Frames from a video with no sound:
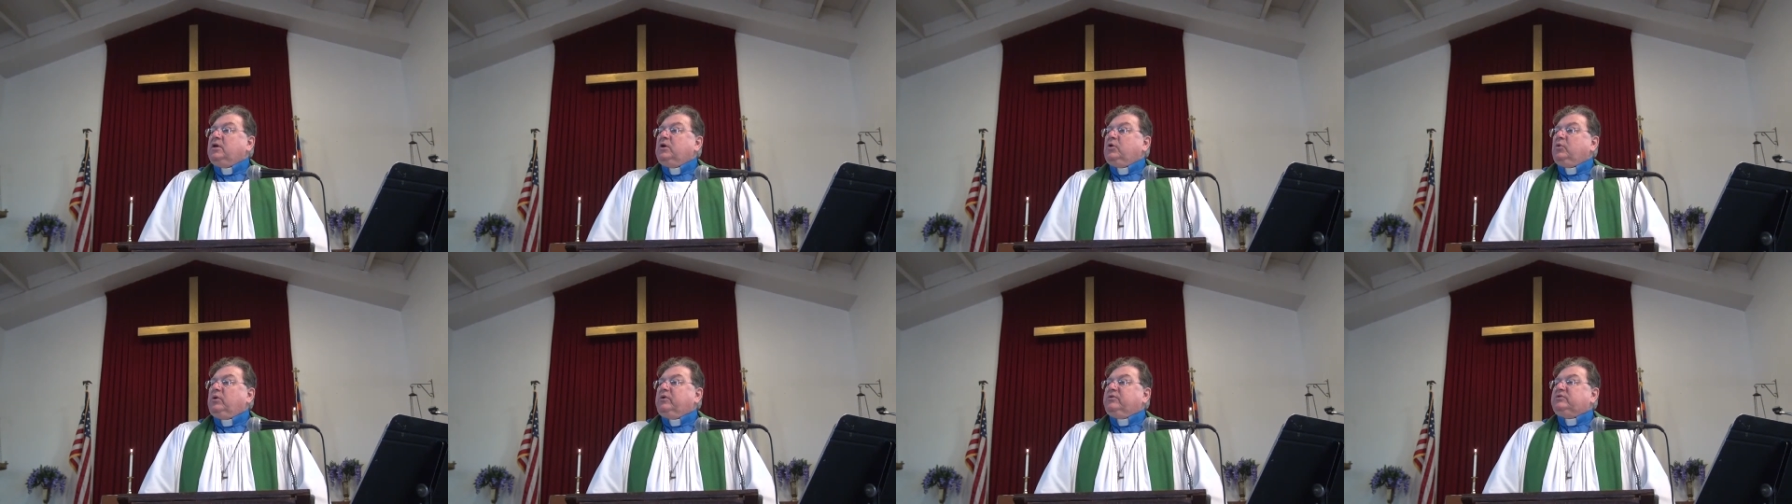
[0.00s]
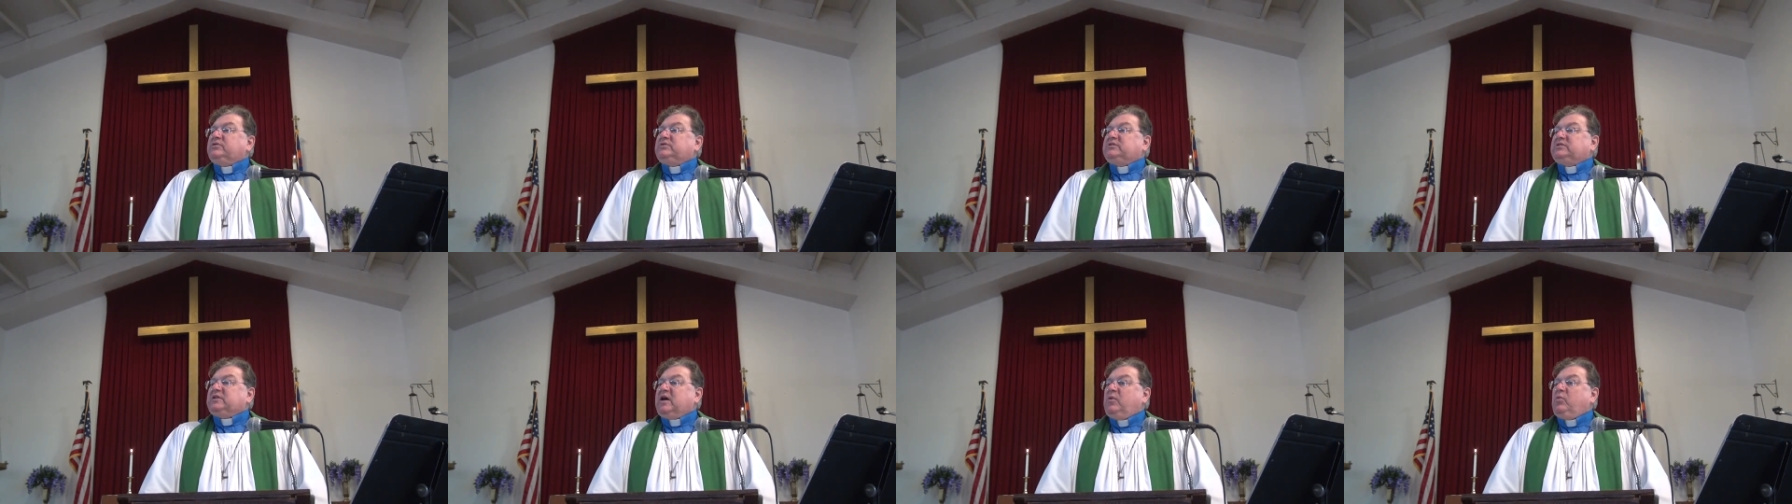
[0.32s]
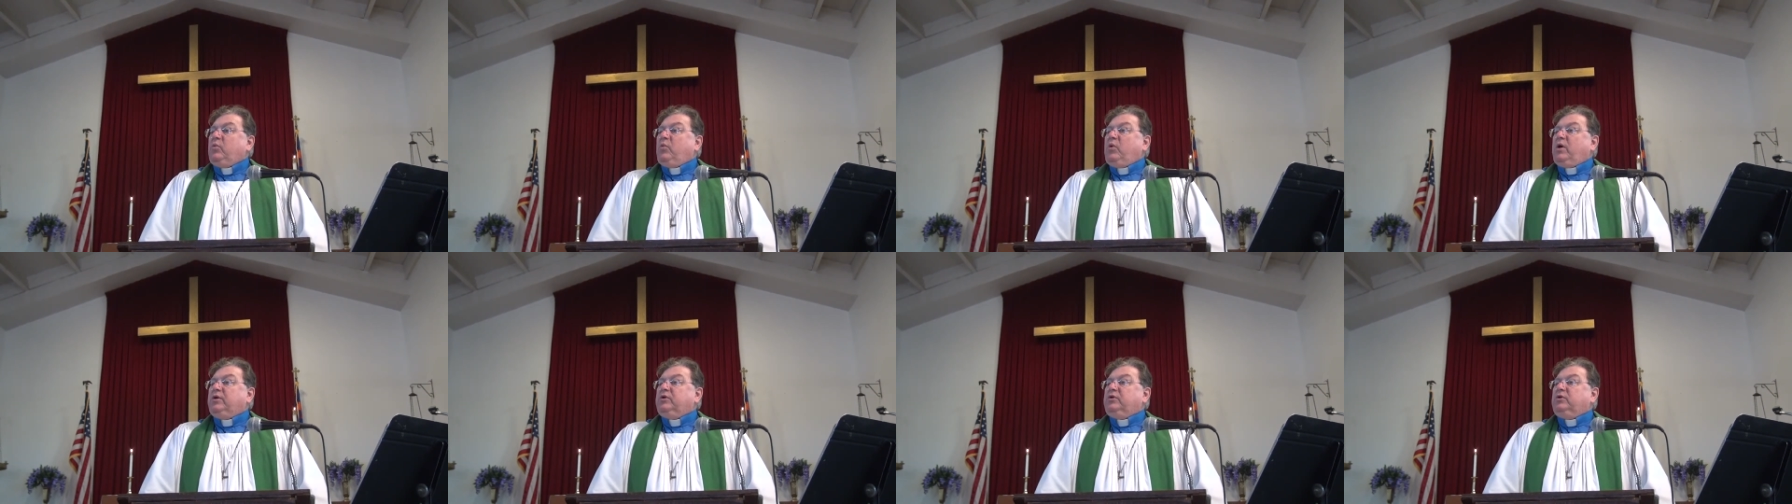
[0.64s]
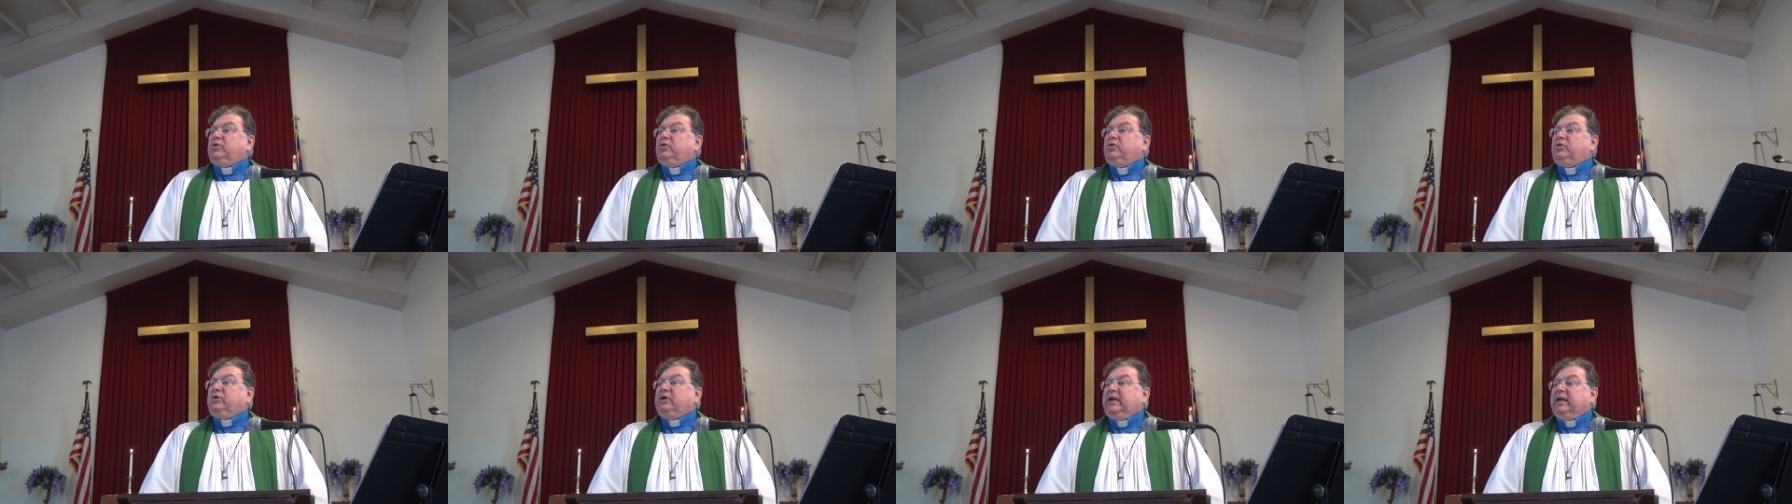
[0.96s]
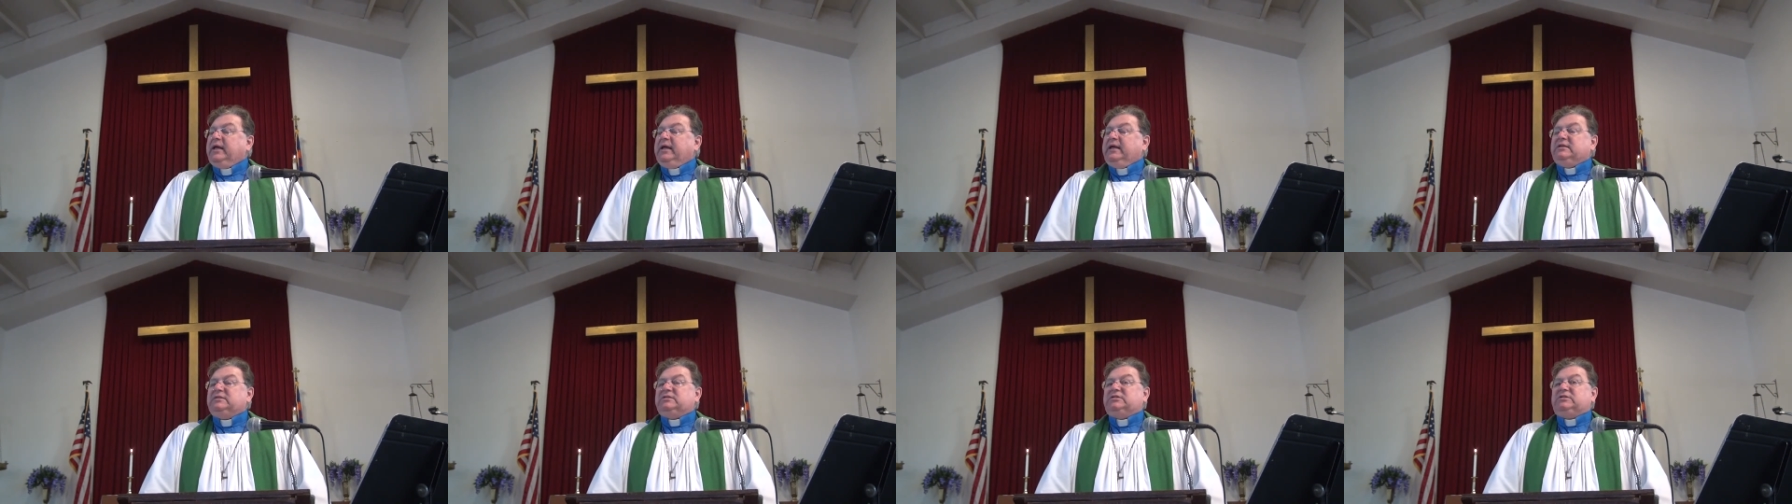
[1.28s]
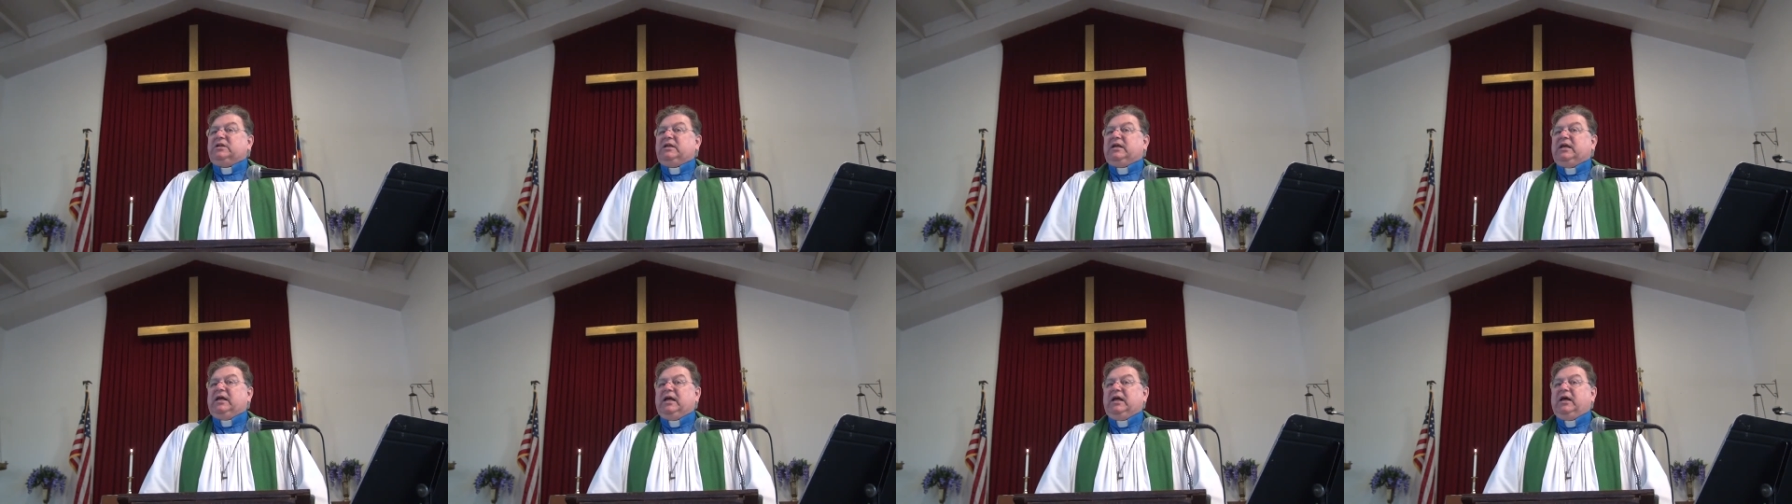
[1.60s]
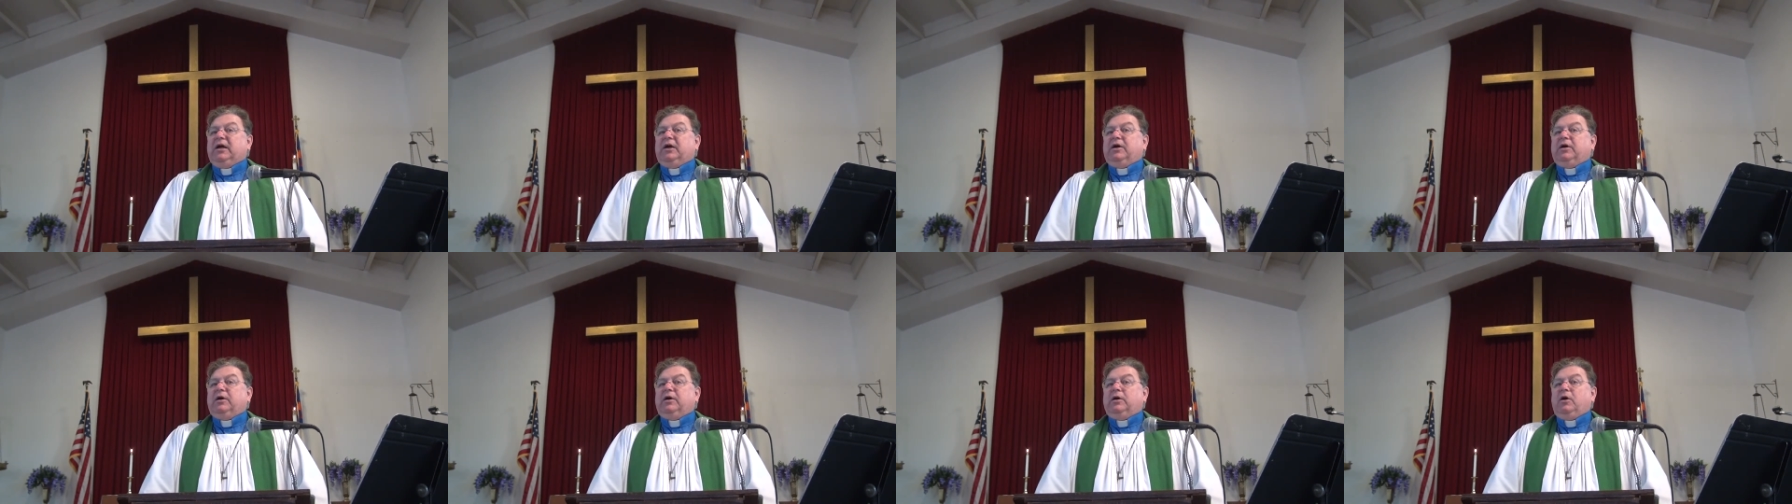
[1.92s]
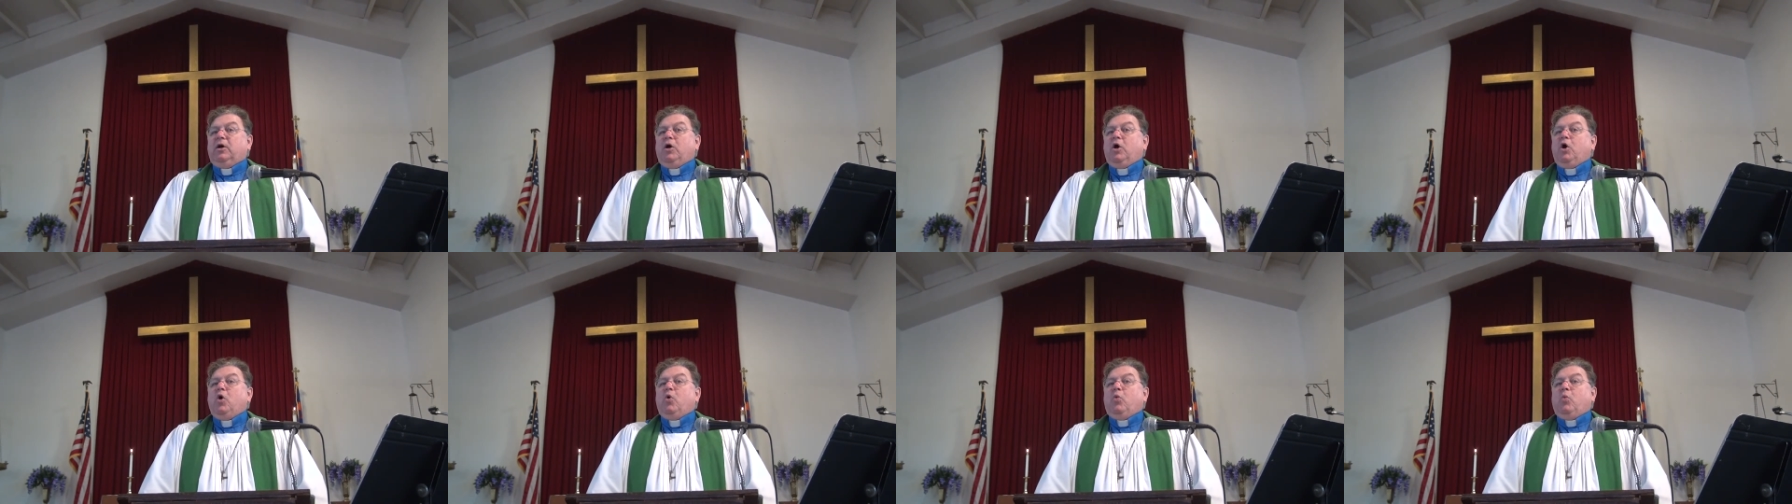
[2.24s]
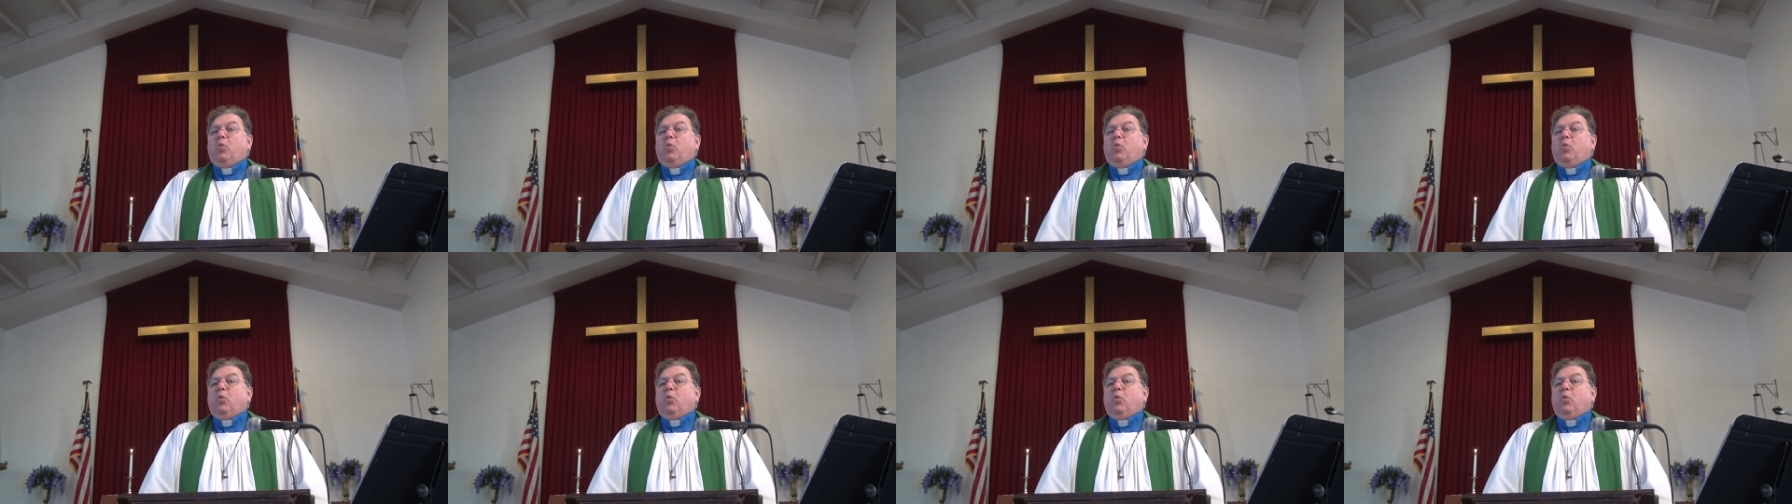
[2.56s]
with someone who needs to hear